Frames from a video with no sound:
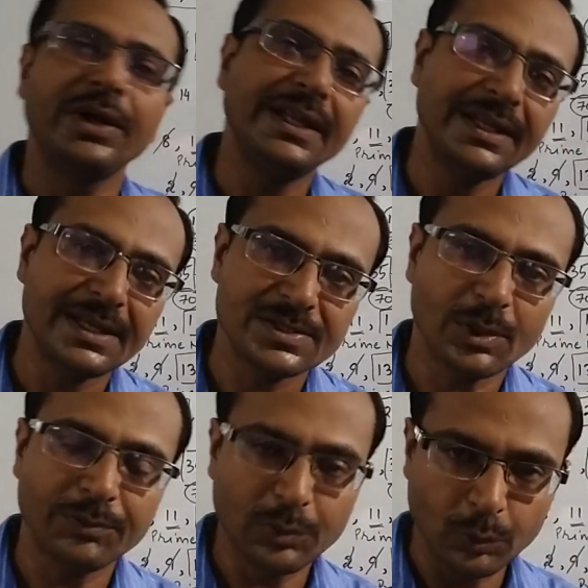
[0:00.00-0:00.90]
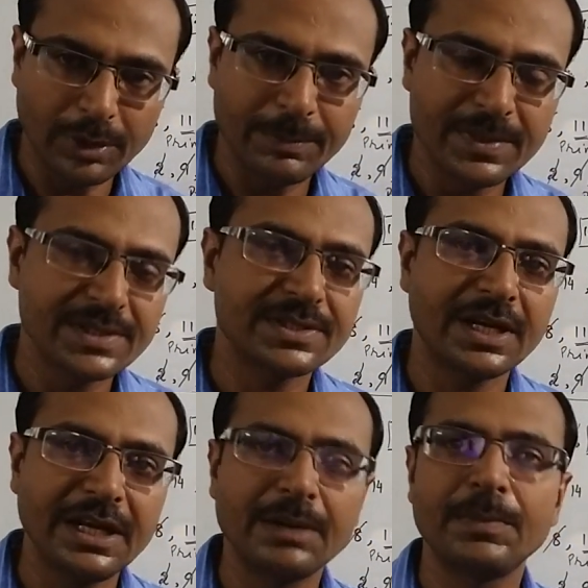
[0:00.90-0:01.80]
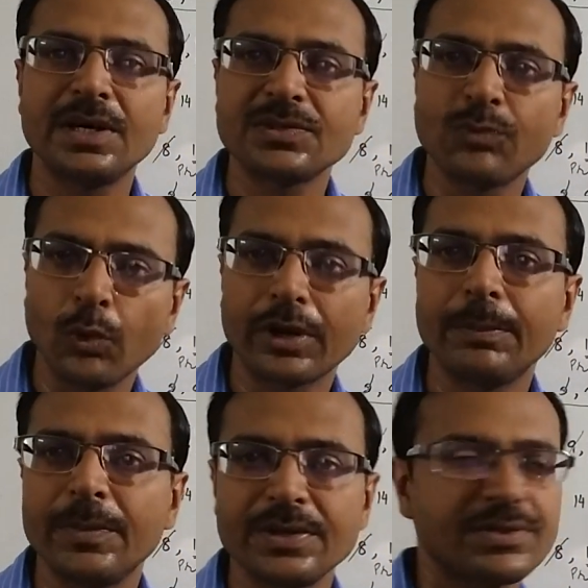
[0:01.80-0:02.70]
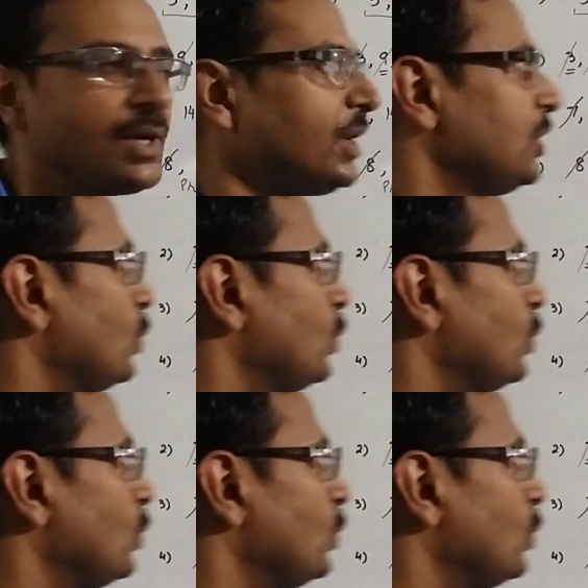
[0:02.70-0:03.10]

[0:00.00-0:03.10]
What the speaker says: in case of 2 numbers, 3 numbers, 4 numbers.